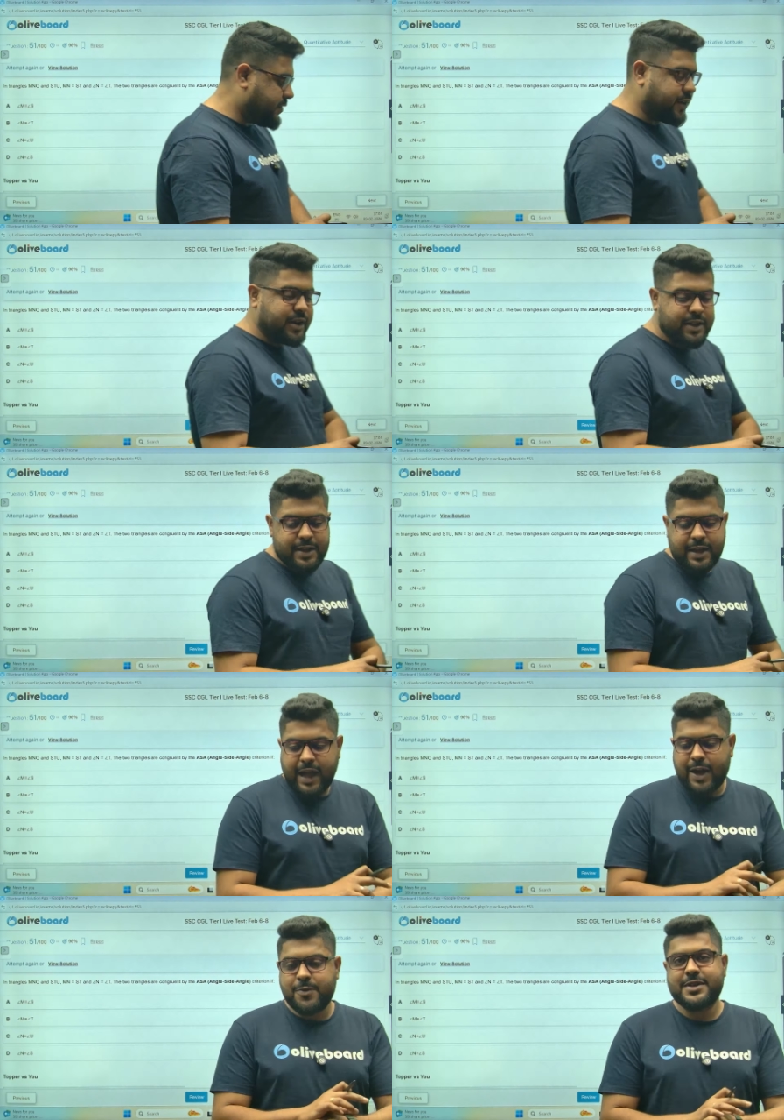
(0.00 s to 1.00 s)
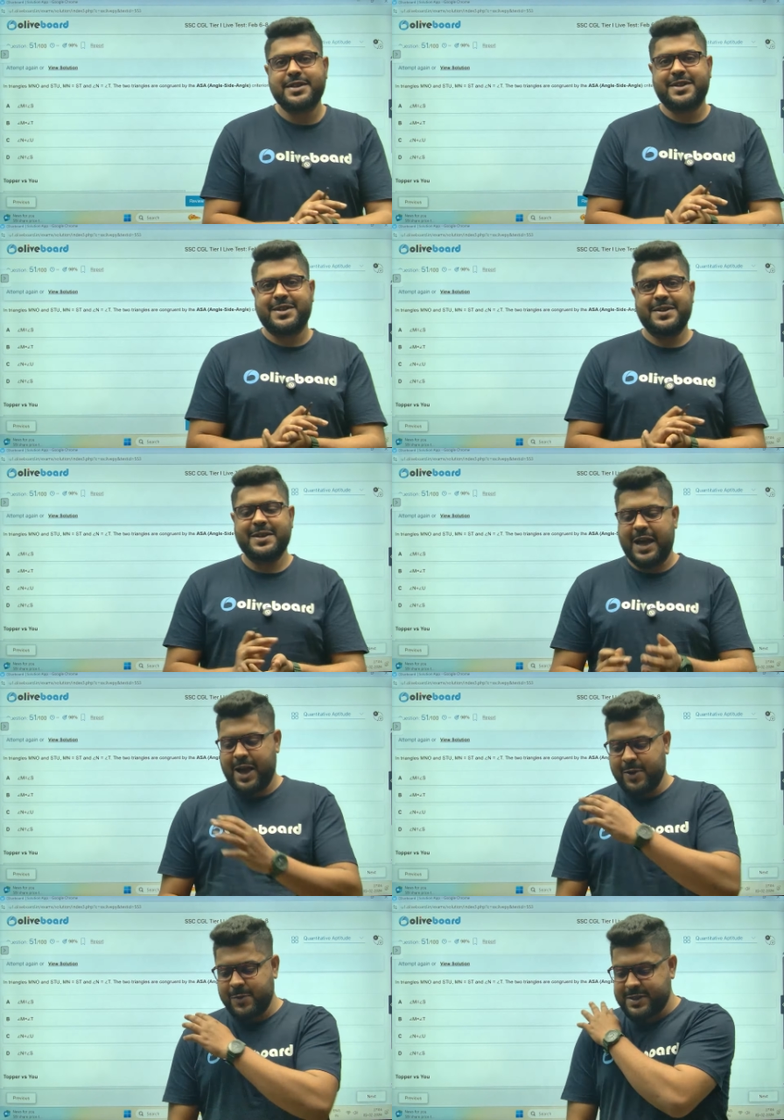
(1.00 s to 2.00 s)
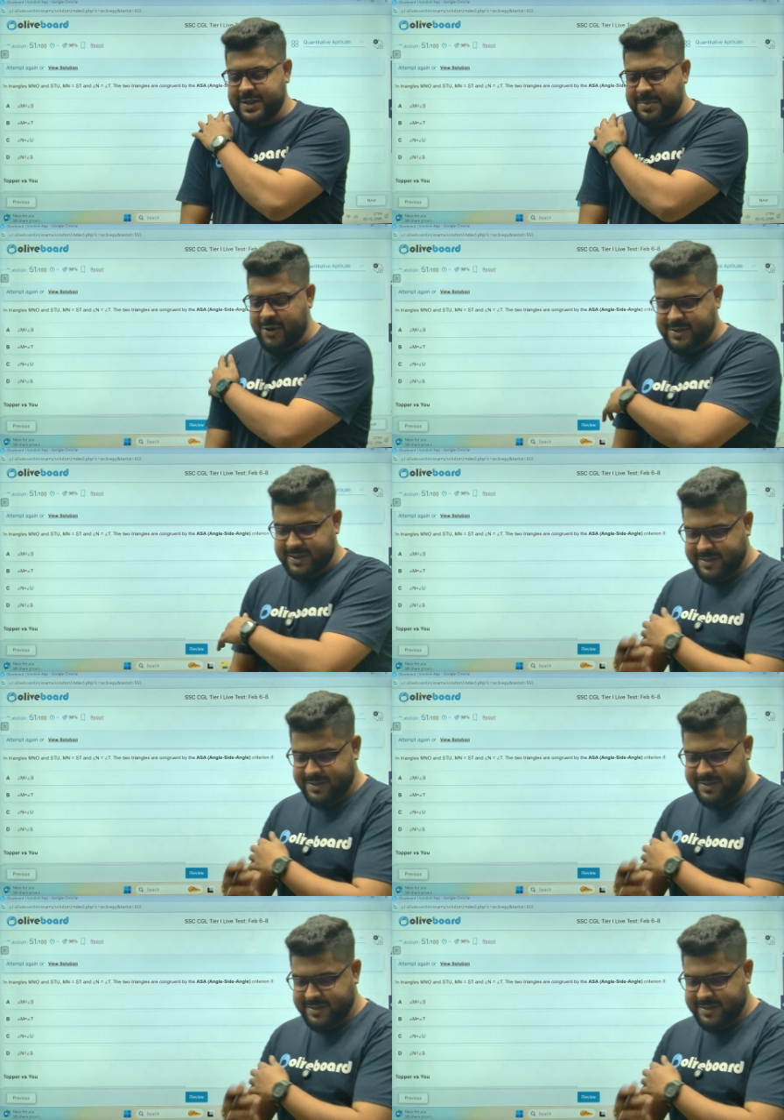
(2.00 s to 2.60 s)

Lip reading: all, how was it? How was the mock, sir?